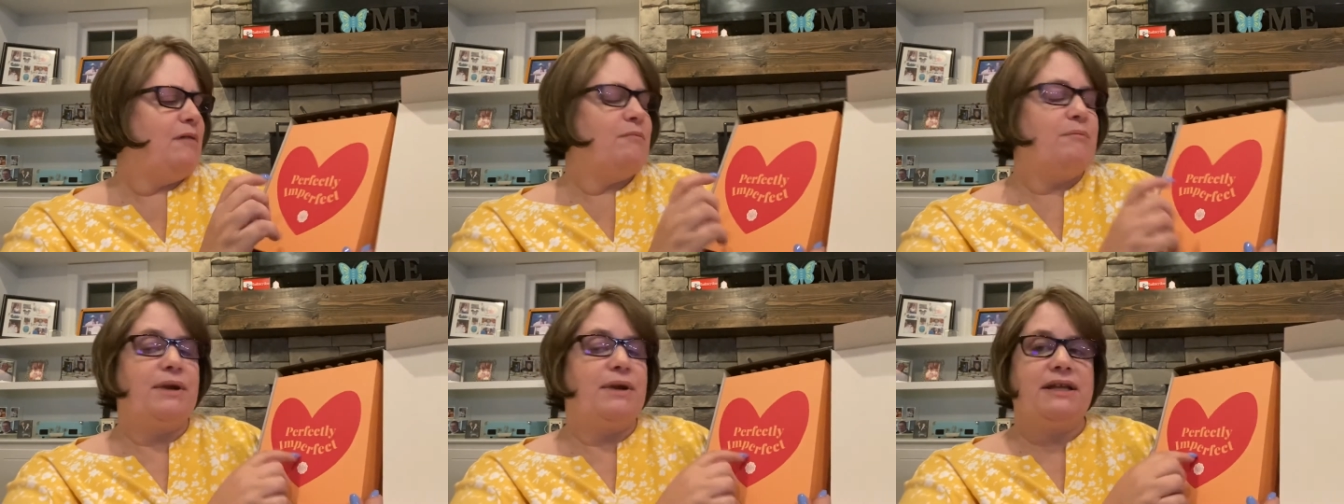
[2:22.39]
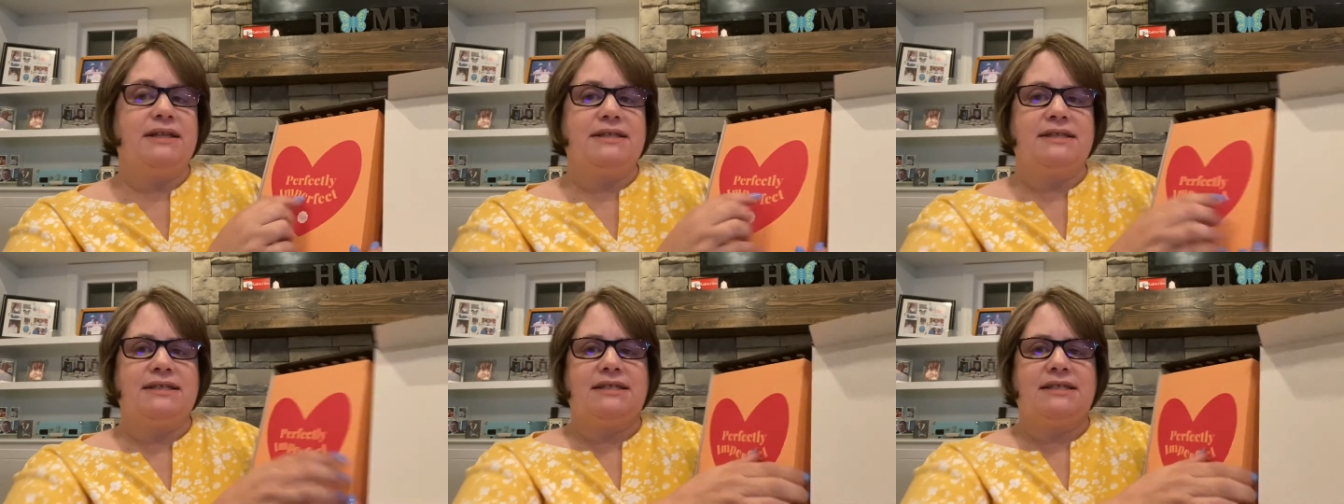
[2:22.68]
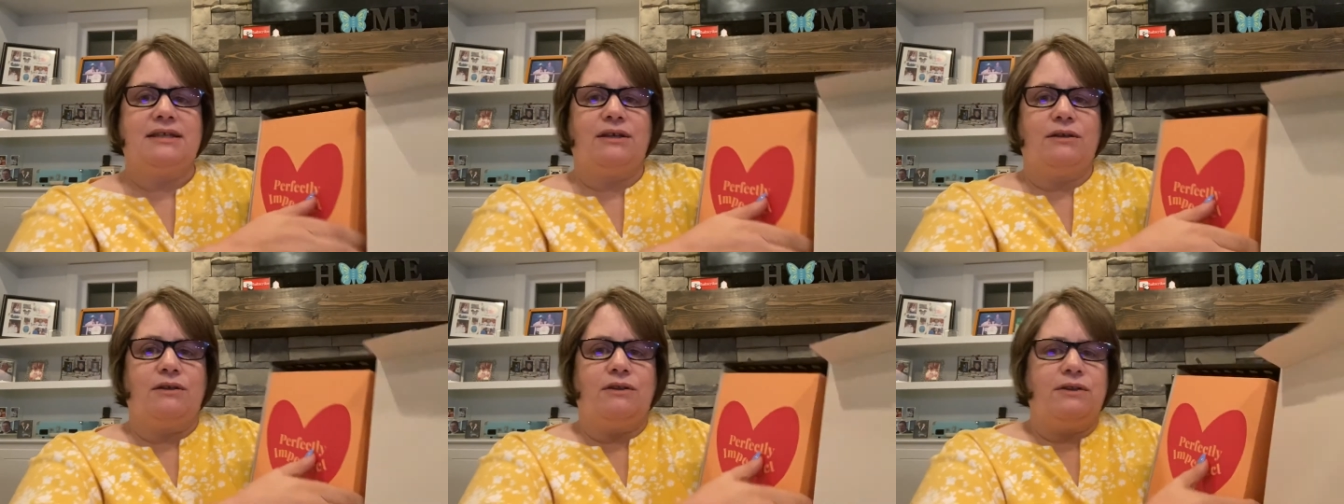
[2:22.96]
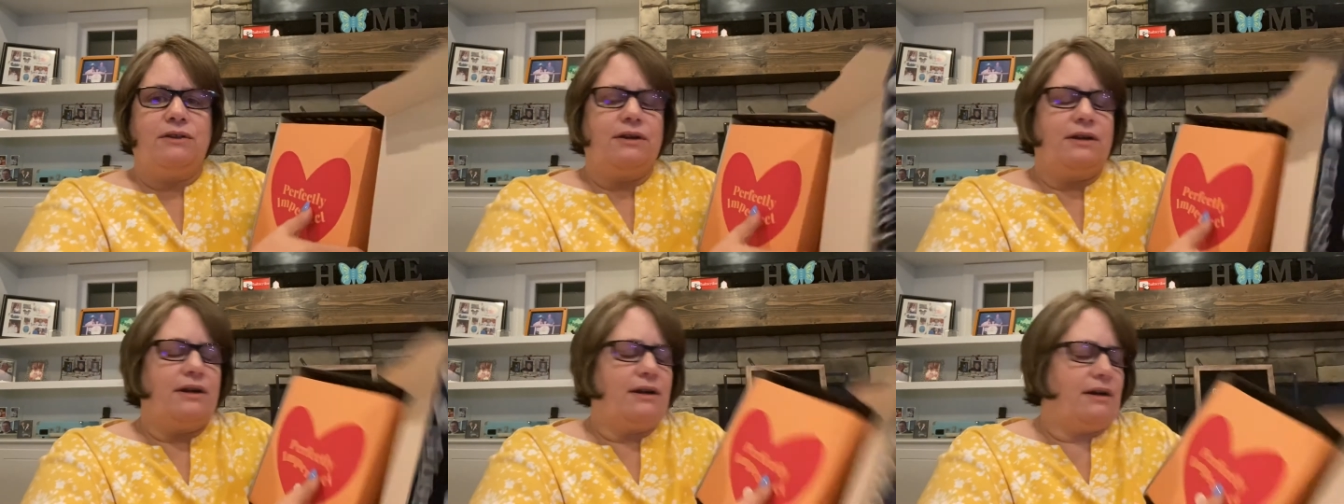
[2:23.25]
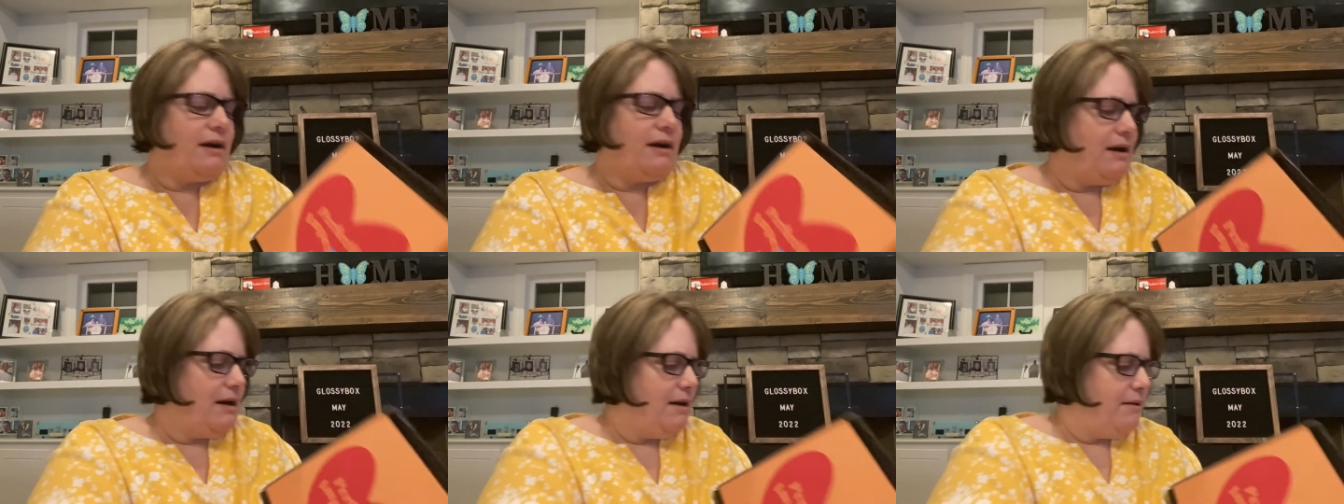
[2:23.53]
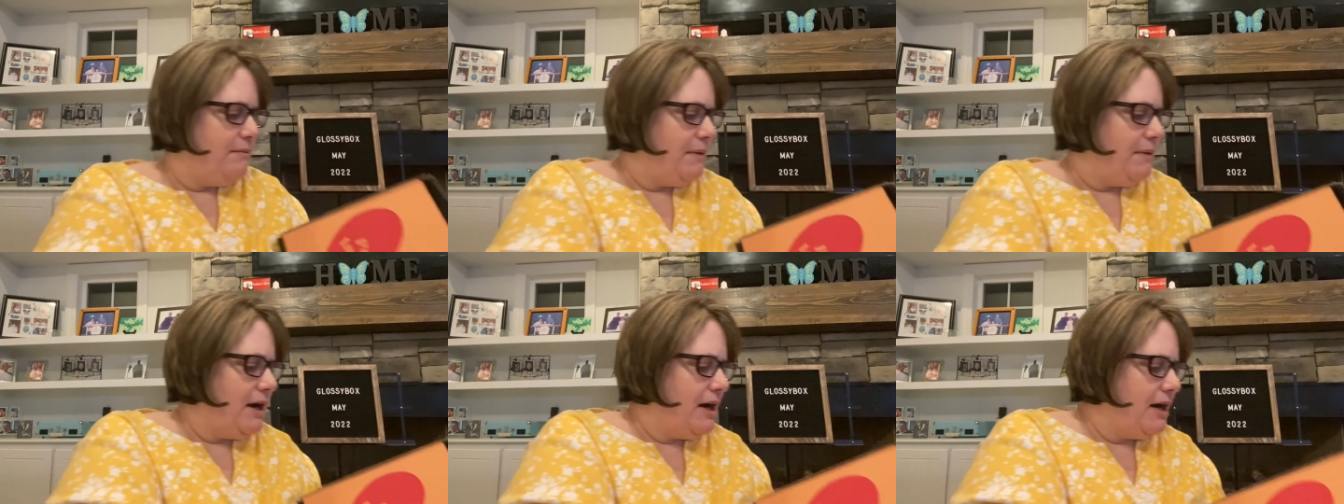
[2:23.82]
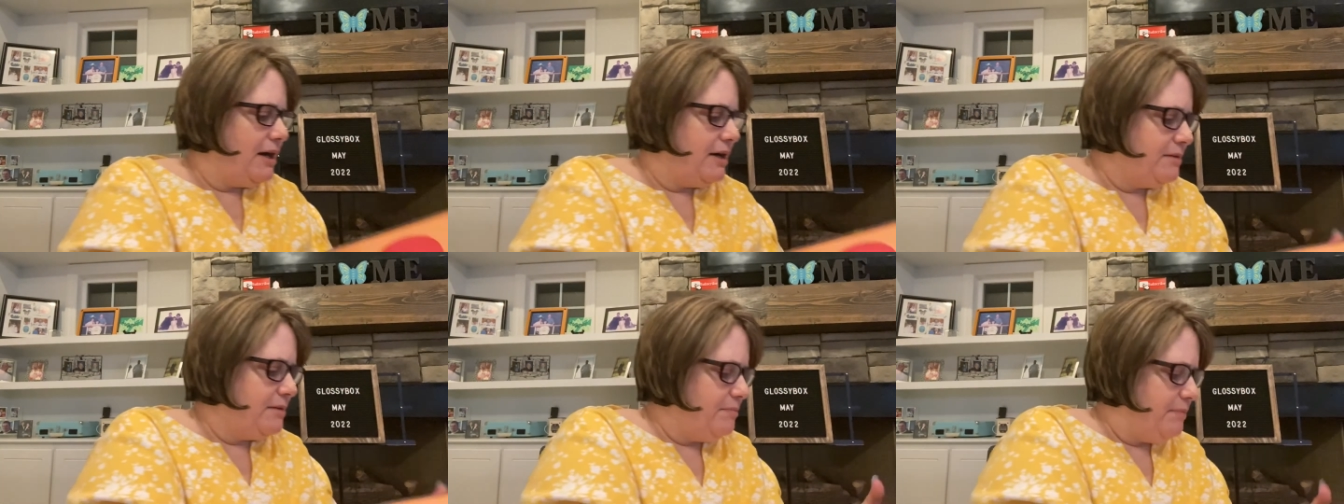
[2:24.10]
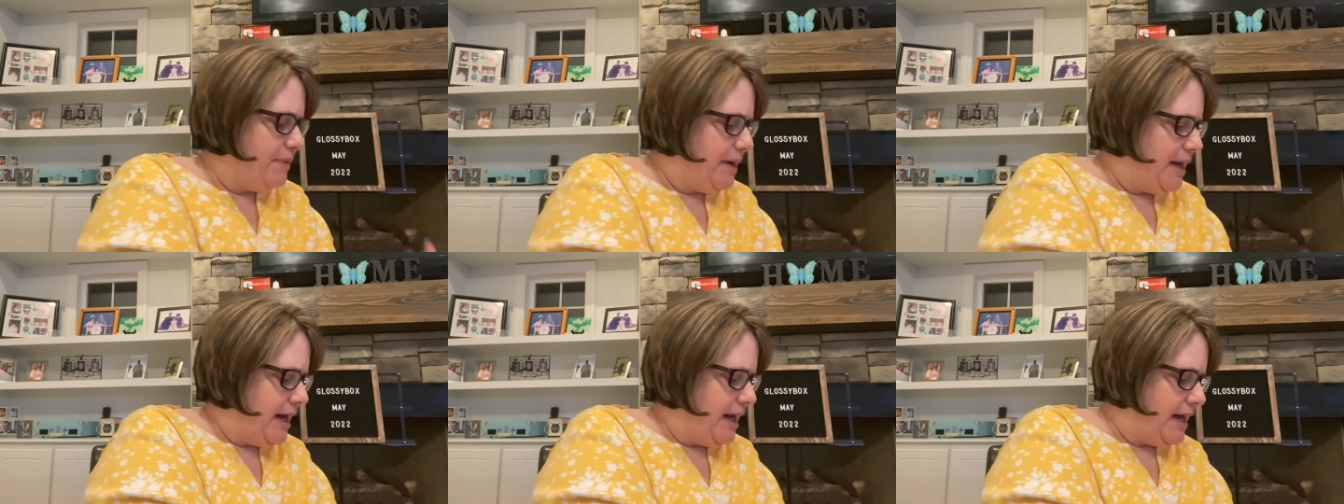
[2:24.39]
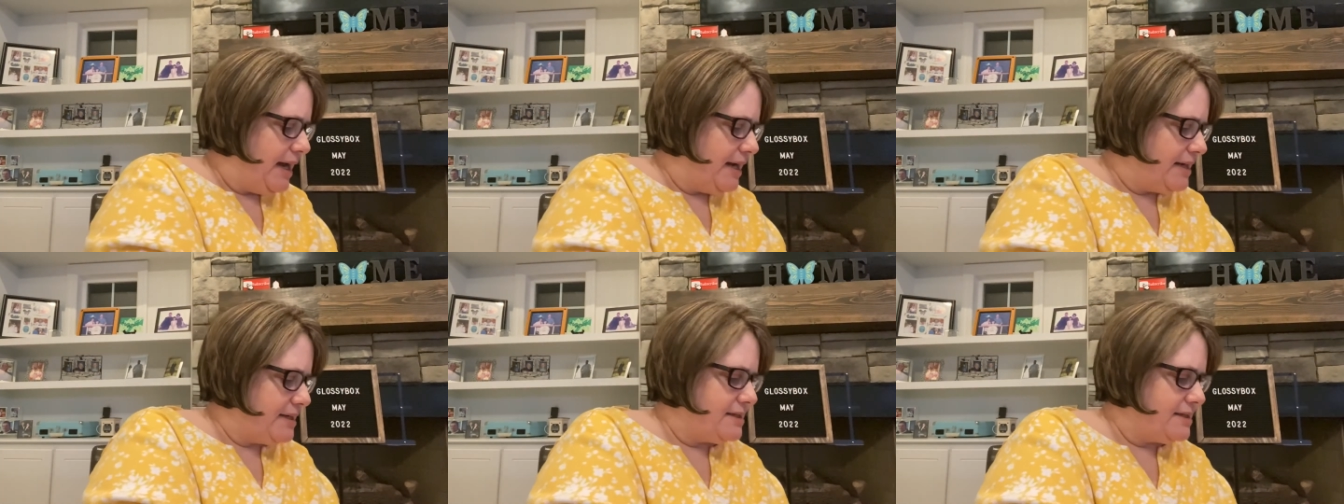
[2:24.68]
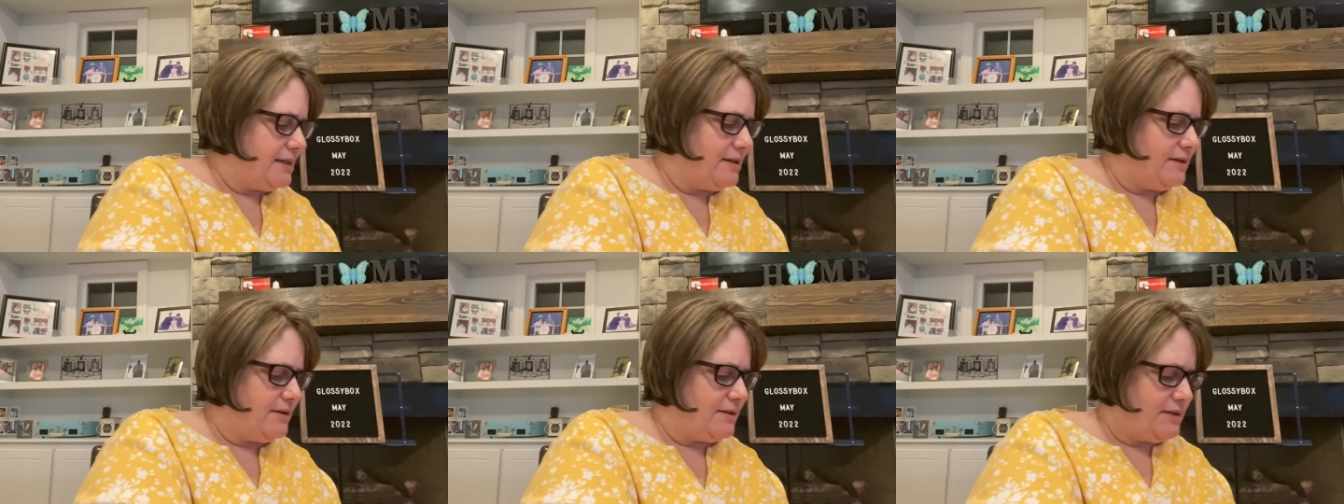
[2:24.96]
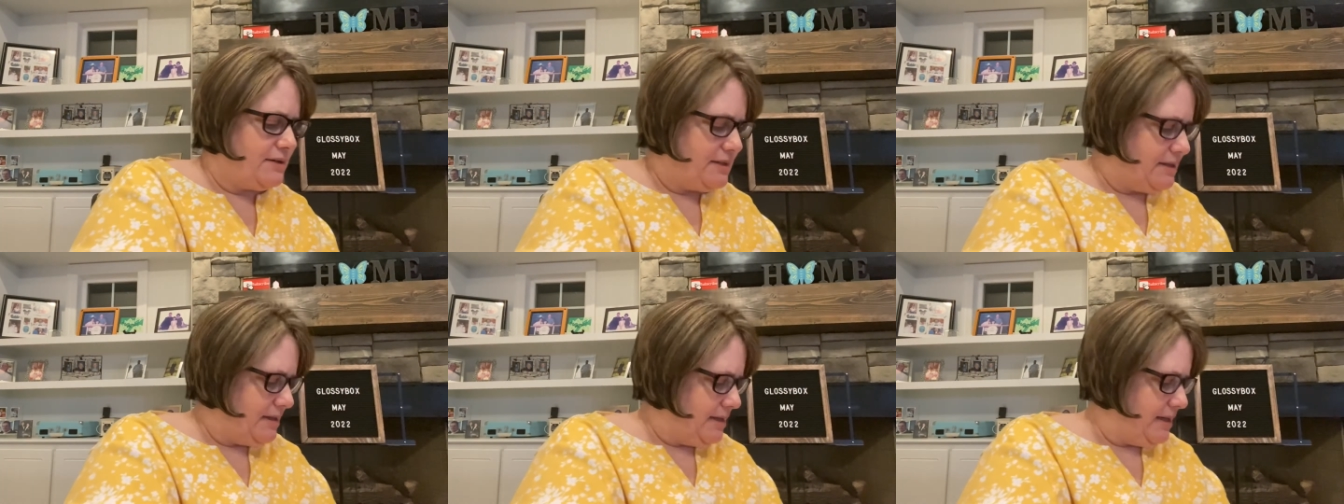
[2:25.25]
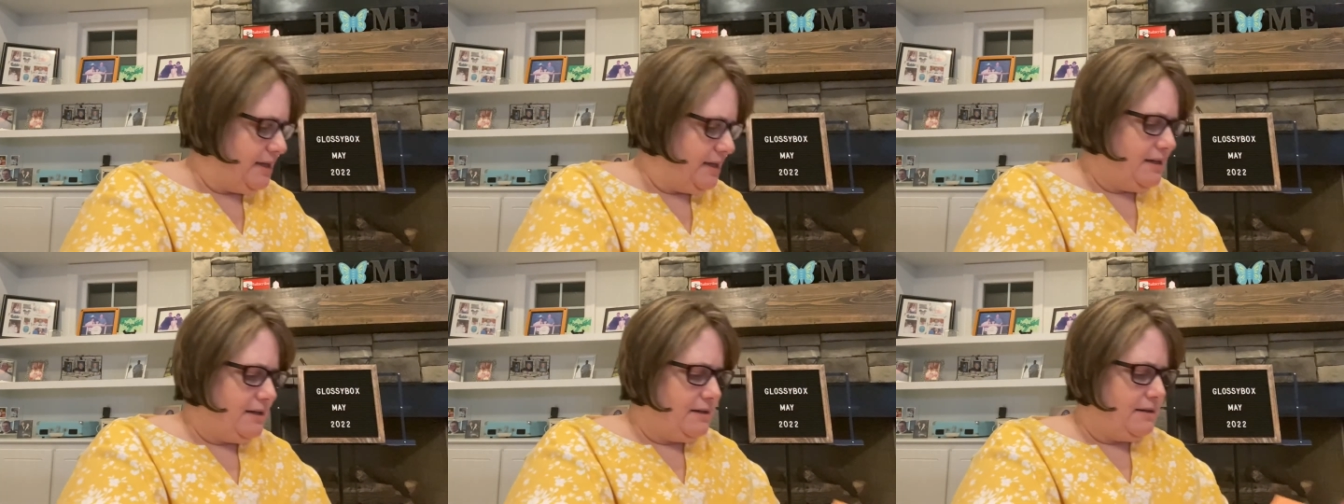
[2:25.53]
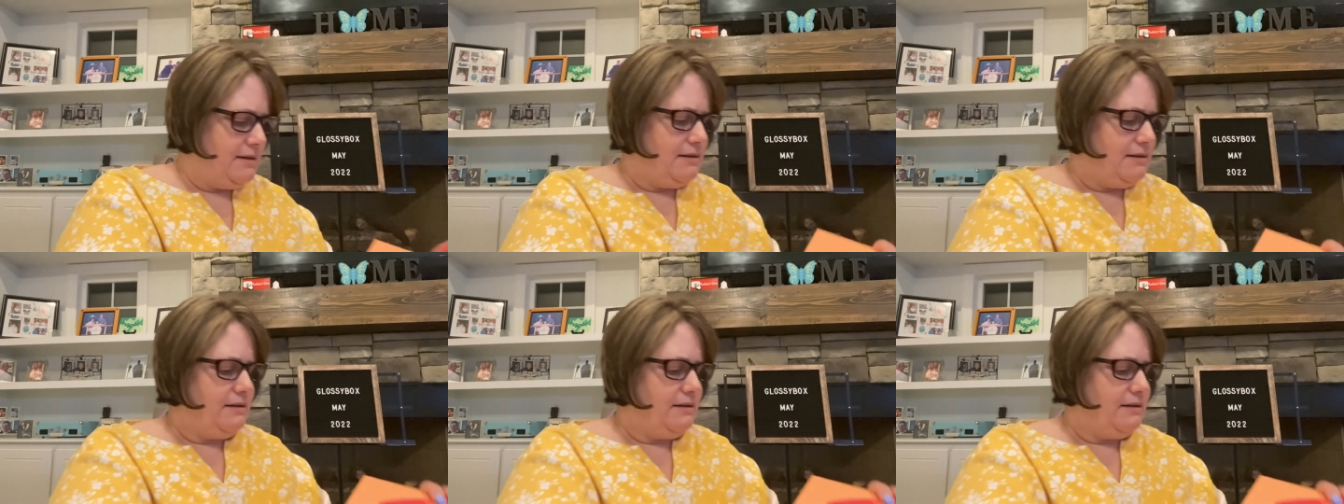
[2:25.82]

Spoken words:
but it's still their hard box, it looks like.